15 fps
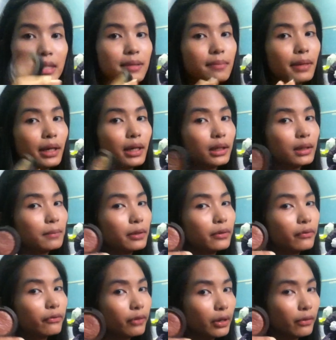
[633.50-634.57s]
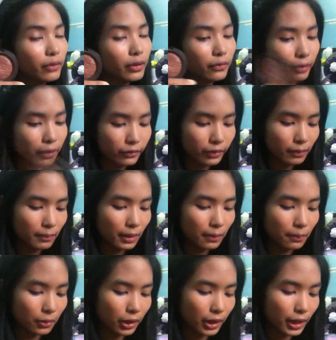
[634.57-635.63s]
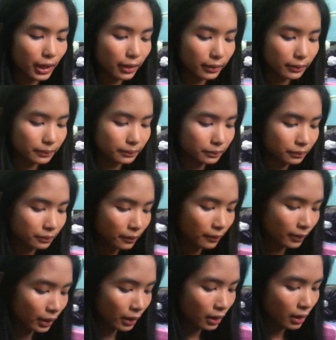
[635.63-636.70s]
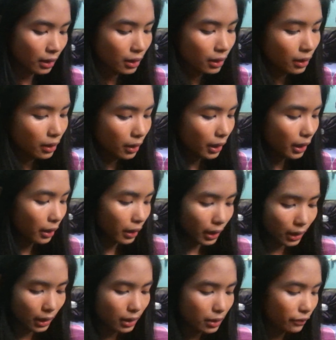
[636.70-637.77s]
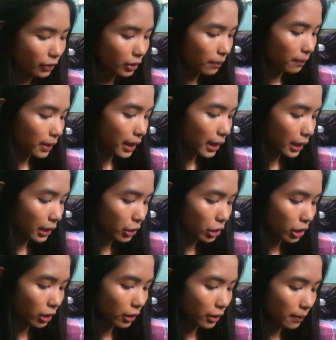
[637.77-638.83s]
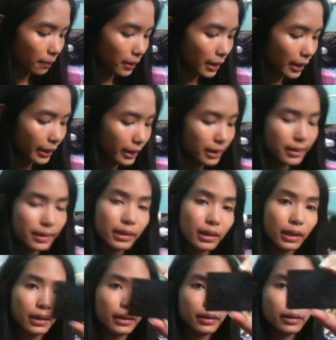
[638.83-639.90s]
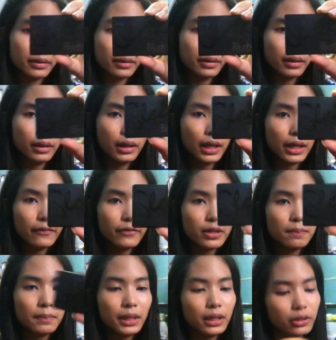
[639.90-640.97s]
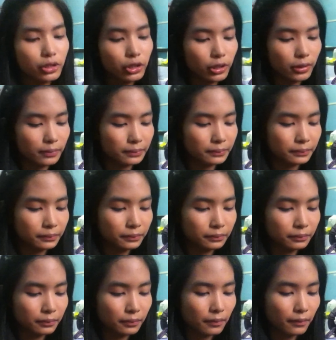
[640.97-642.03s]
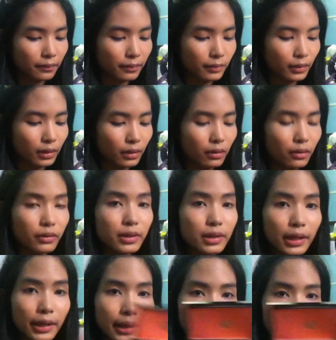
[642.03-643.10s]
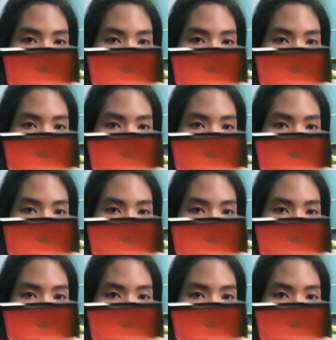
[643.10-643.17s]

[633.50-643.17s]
is my ultimate favorite MAC product. And then as for the blush, I'll apply Sleek Life's a Peach. Looks like